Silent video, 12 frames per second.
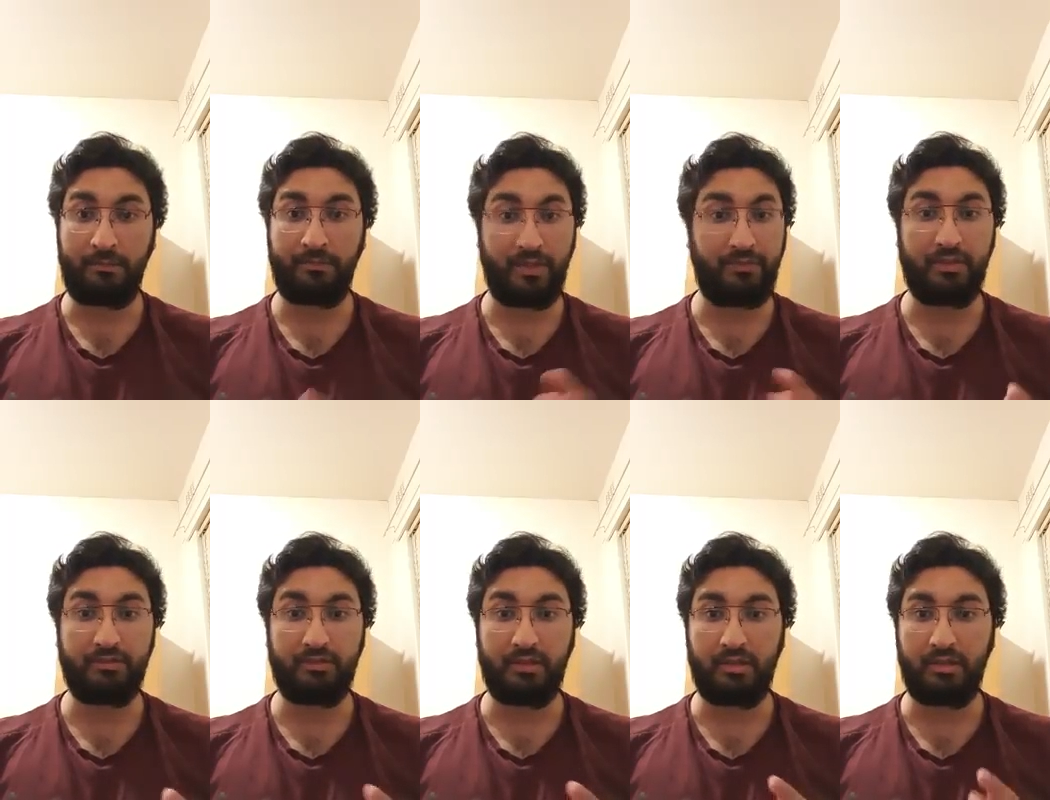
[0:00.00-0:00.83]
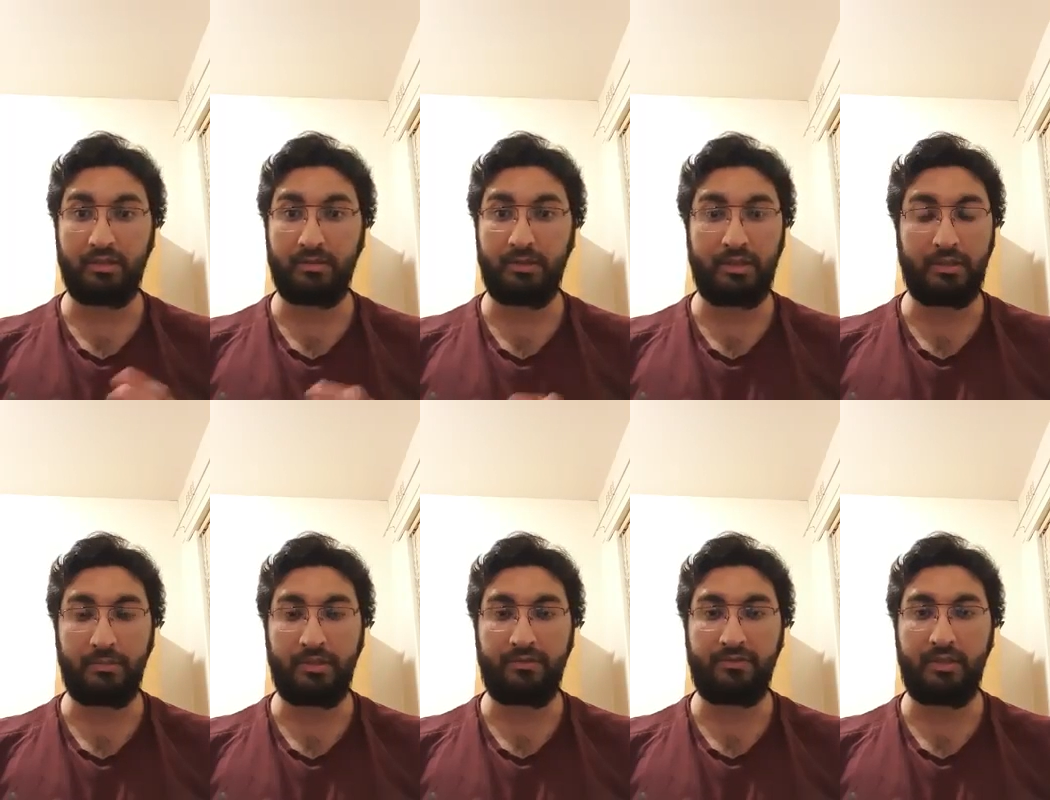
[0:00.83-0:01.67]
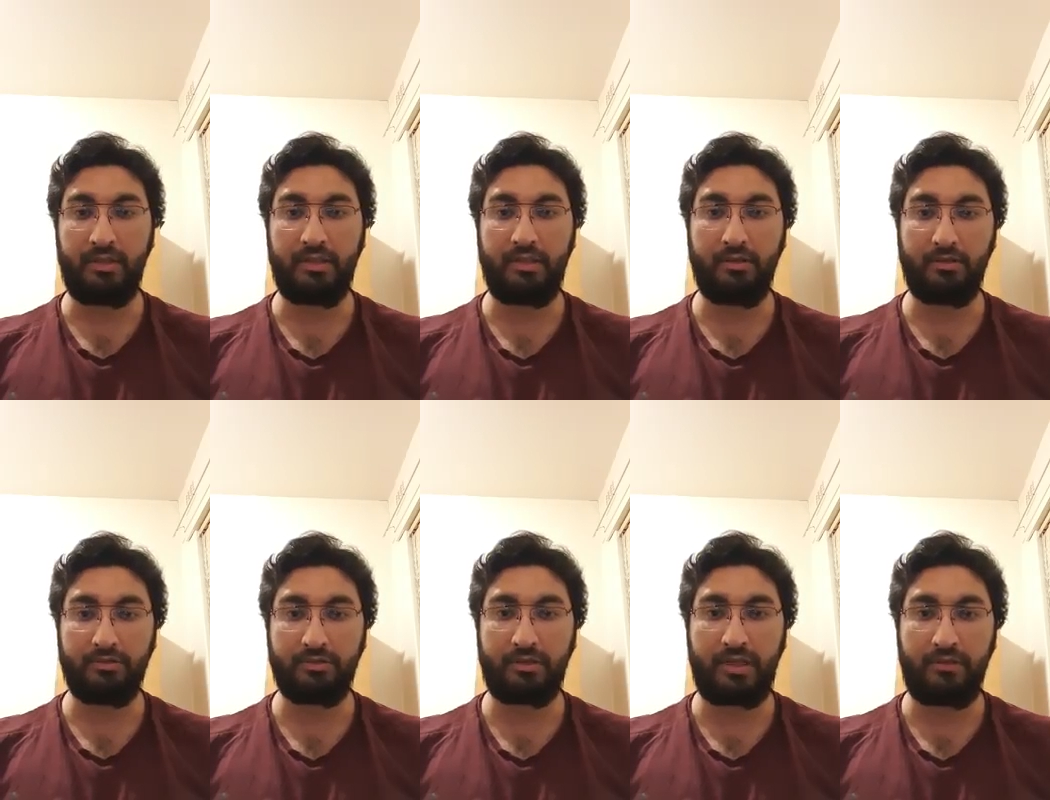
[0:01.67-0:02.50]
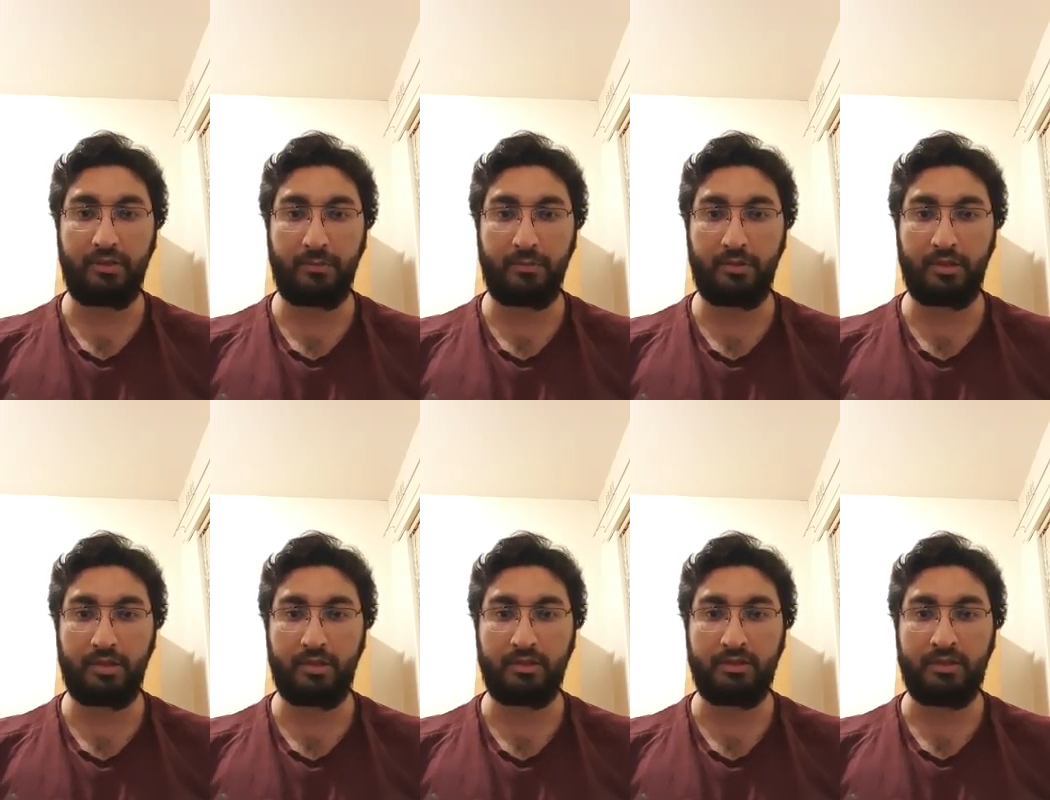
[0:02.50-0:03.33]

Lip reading: In the midfield area also Kevin De Bruyne,